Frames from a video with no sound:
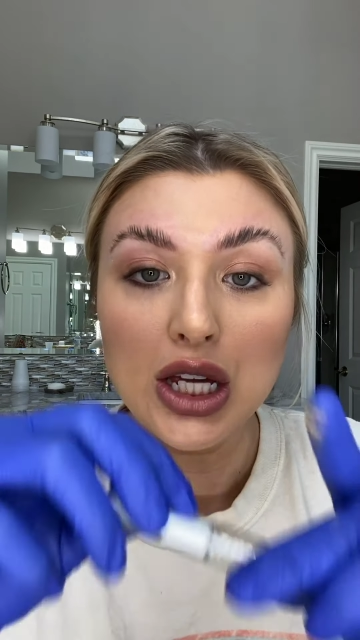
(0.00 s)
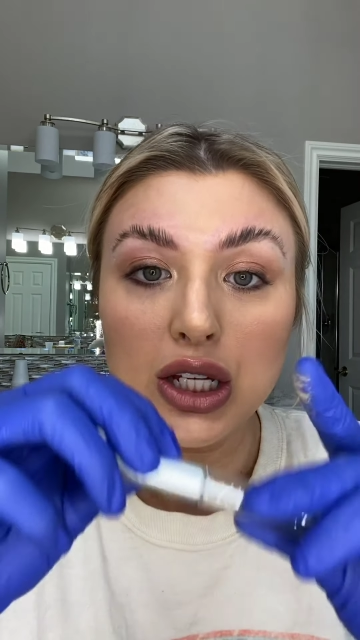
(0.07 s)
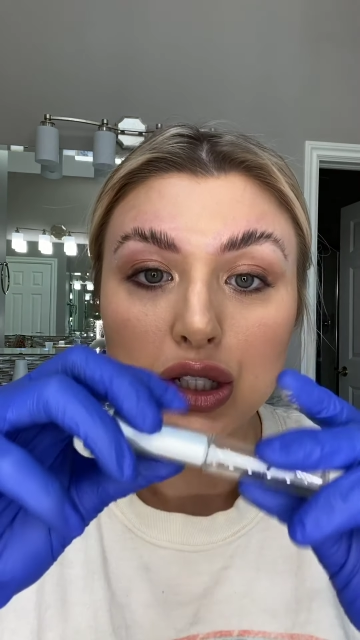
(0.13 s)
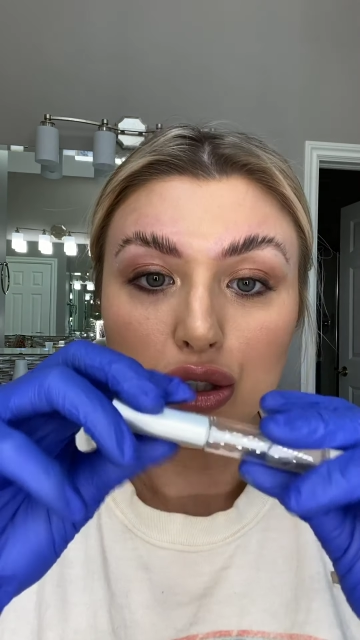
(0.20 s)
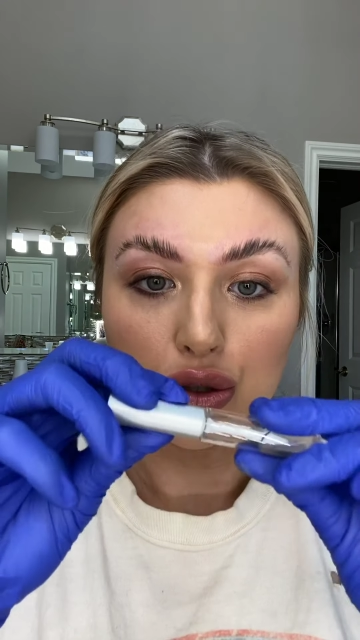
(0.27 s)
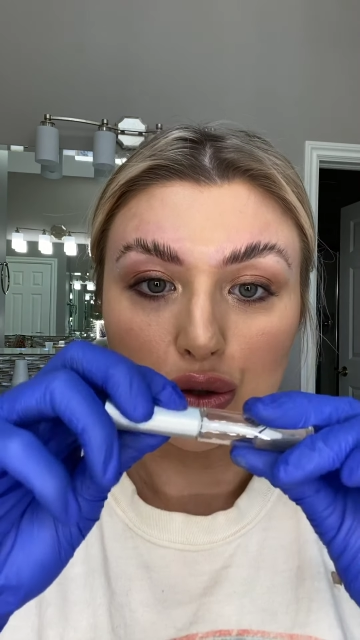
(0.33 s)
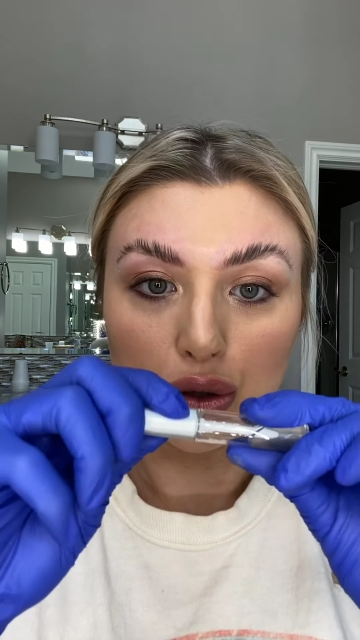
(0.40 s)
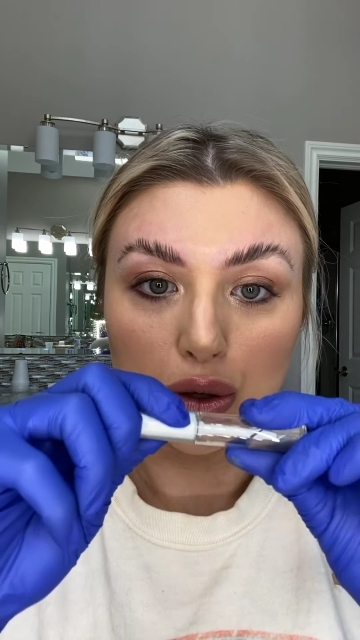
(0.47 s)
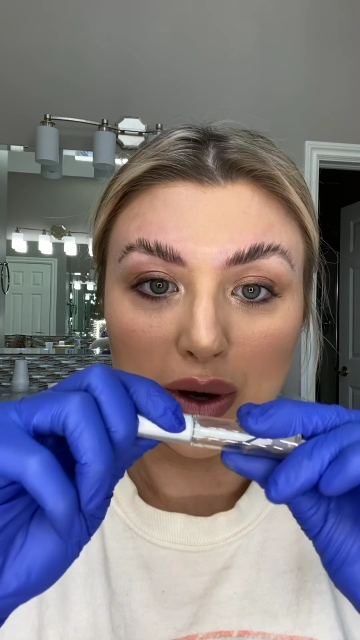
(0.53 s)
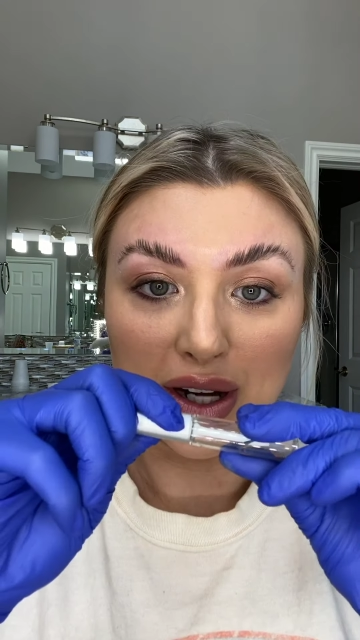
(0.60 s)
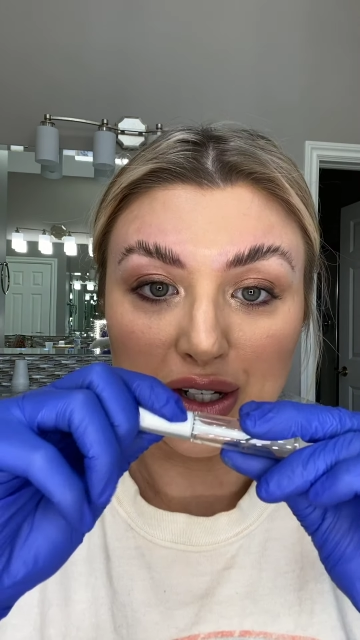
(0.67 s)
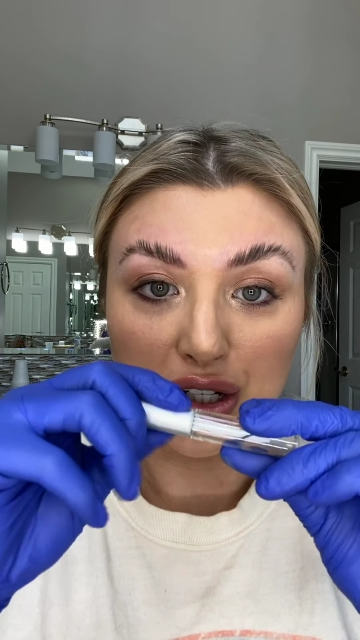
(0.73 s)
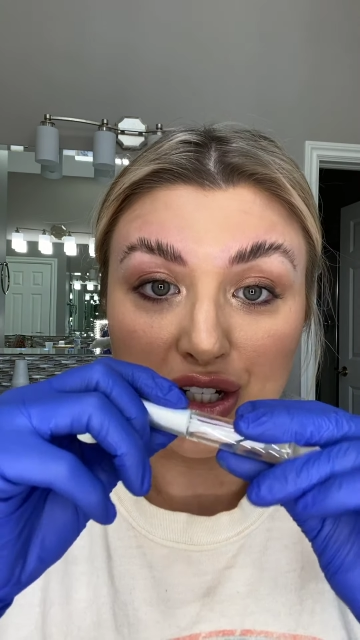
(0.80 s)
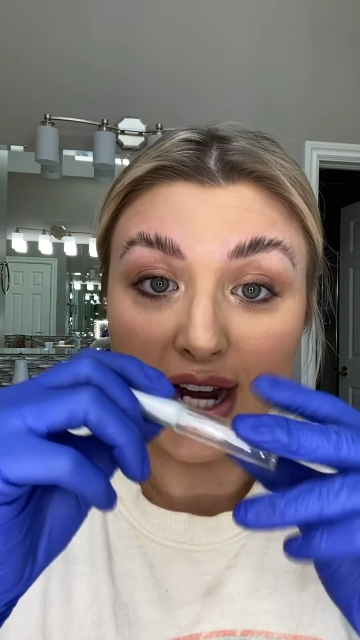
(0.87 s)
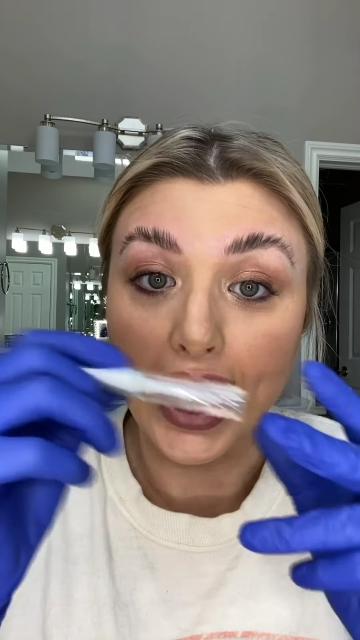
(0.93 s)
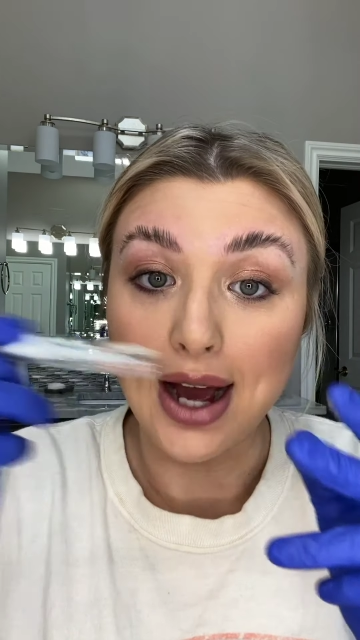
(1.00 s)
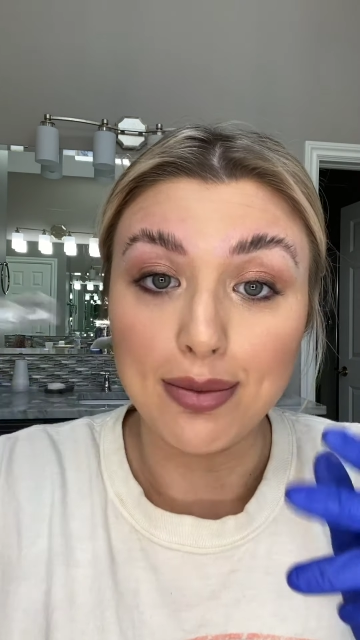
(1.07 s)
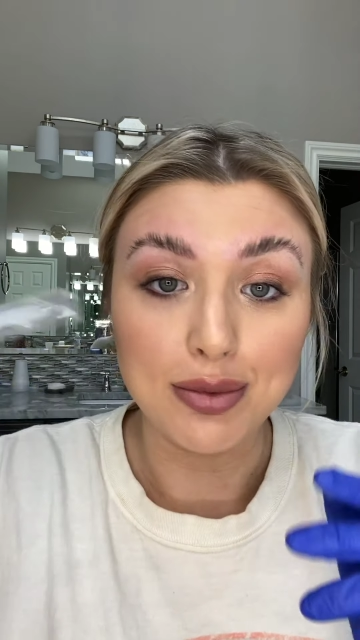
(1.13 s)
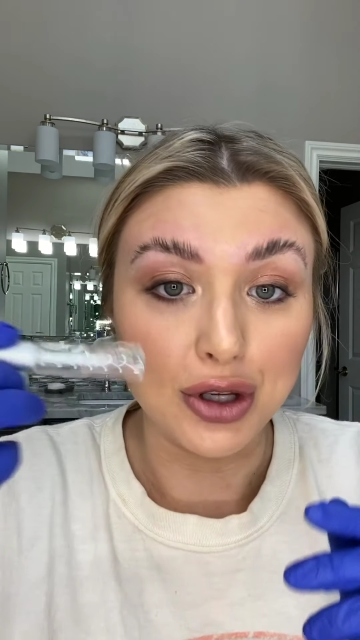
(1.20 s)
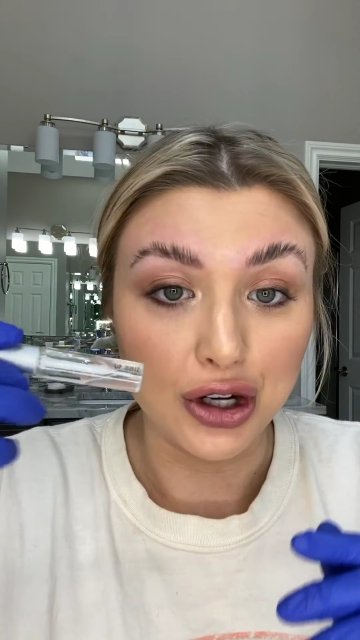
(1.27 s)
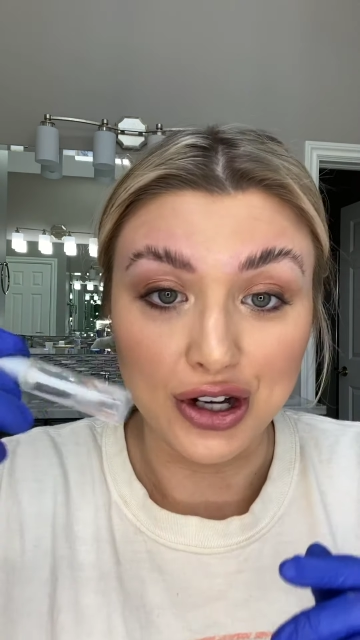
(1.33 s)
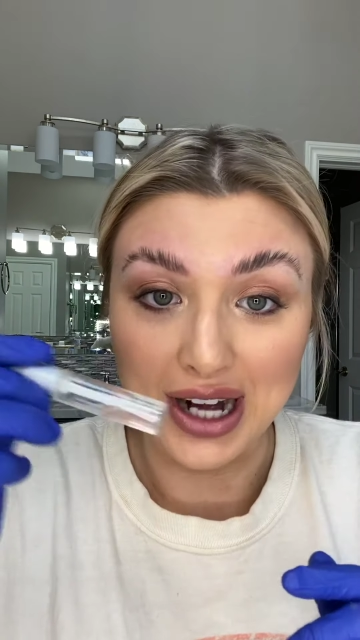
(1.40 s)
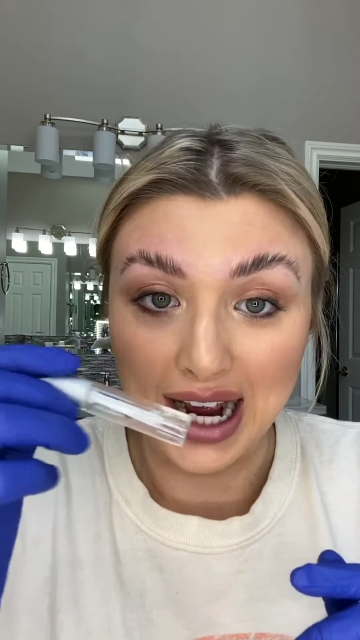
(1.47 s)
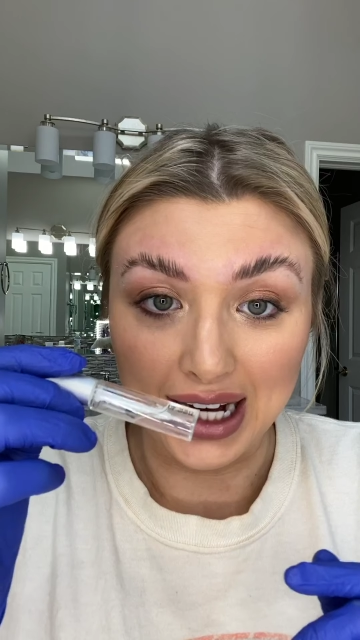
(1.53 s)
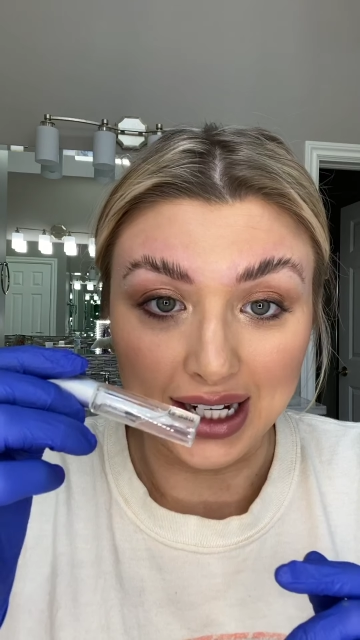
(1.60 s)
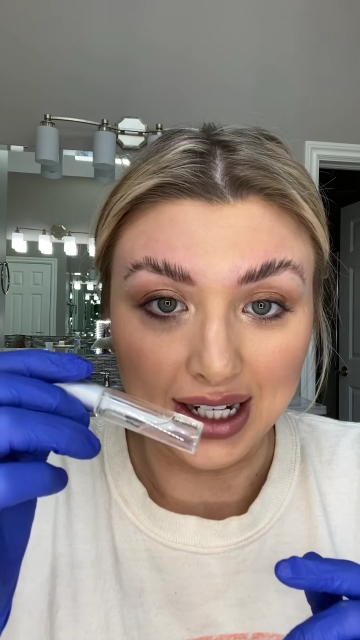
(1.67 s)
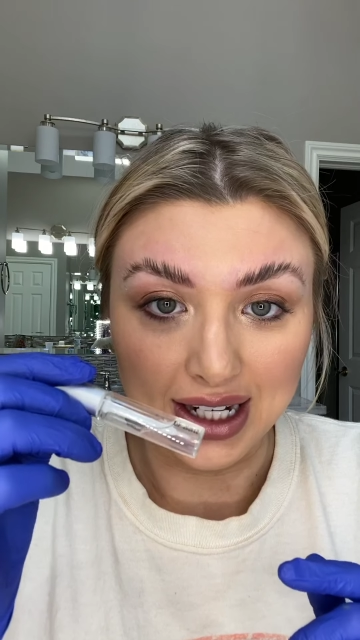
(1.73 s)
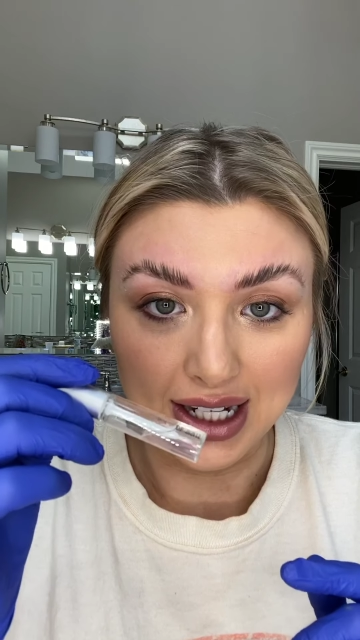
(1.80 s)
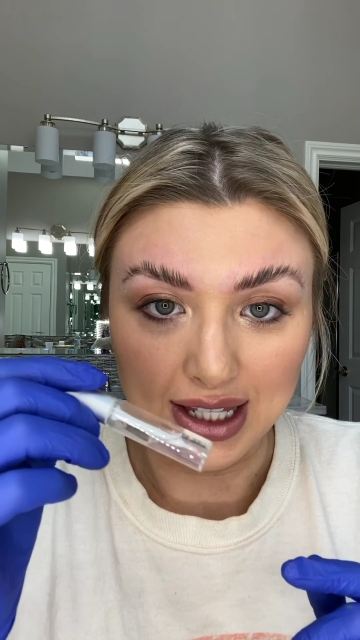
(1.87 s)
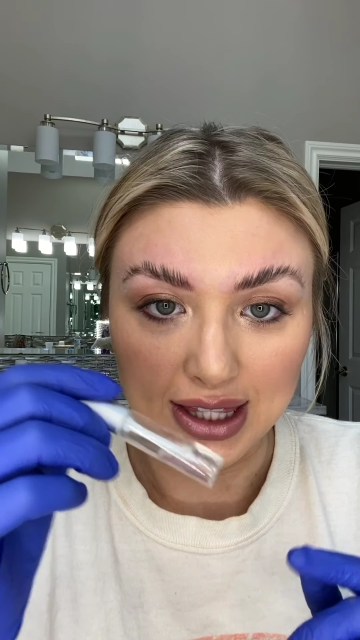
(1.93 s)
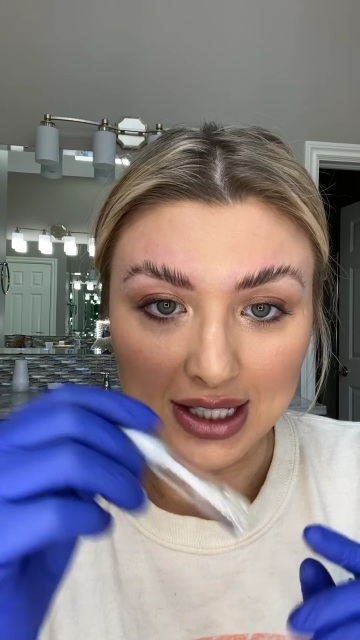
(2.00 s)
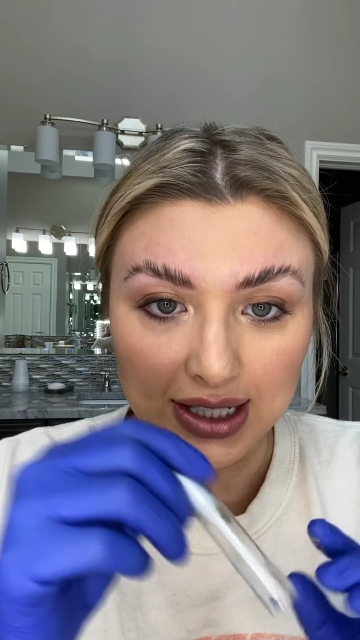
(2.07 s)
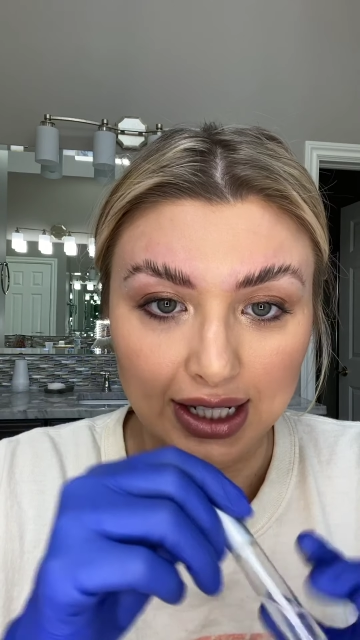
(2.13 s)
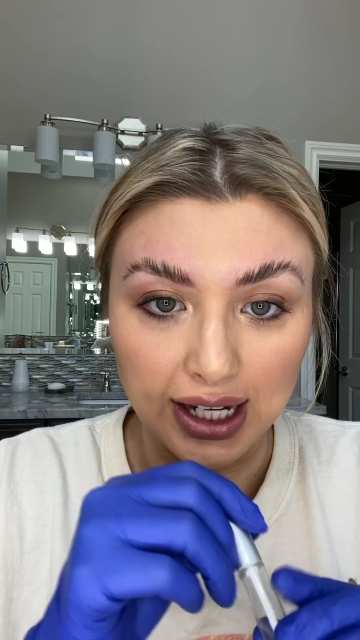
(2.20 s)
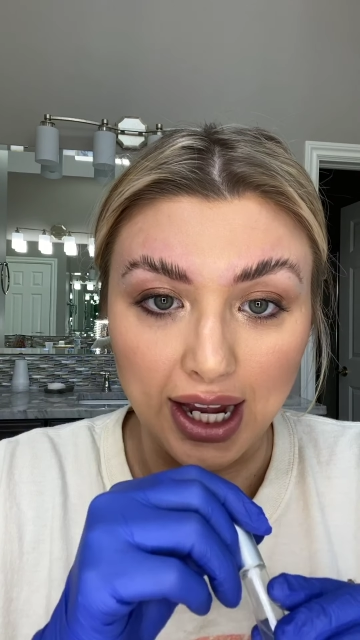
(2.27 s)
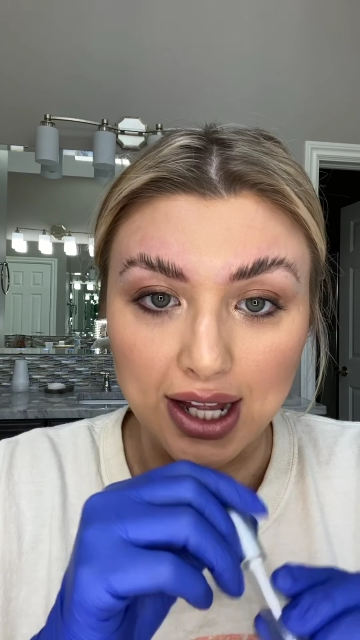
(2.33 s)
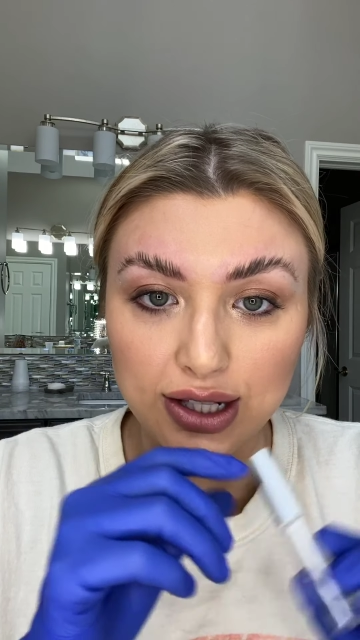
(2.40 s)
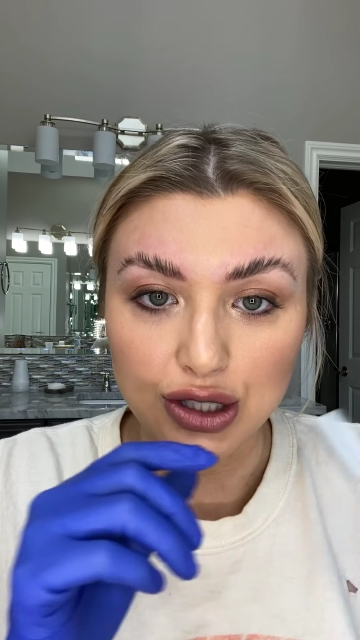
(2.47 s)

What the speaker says: Screw on your top. You're not gonna need this again.